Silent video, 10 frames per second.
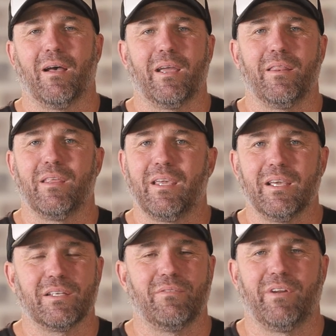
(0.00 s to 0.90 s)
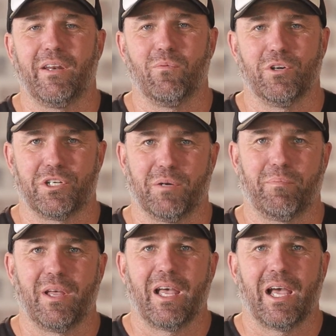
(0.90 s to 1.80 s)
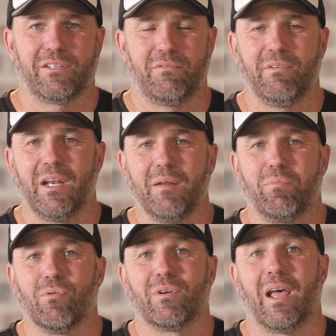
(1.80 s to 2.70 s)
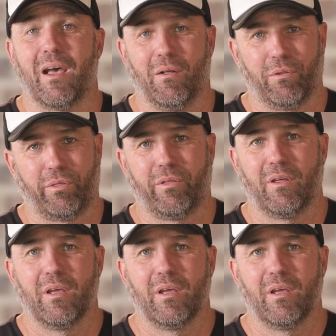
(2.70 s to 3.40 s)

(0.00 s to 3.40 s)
in the years of leading worship, has really brought health.